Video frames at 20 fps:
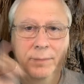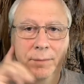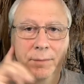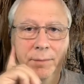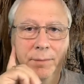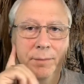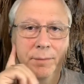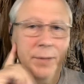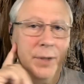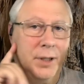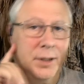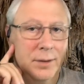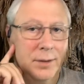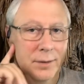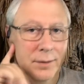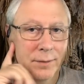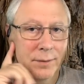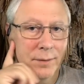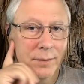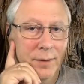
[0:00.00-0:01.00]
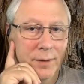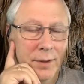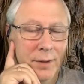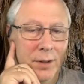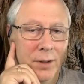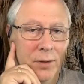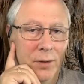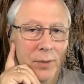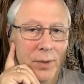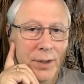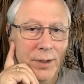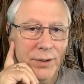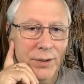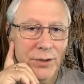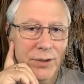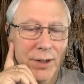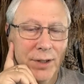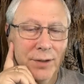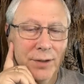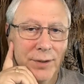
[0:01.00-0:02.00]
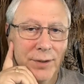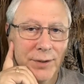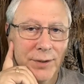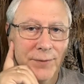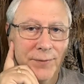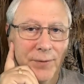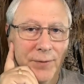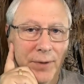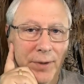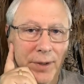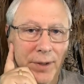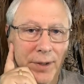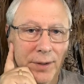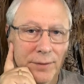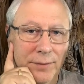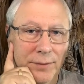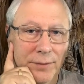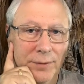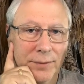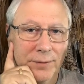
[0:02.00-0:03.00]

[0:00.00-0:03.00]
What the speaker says: But what is gender dysphoria?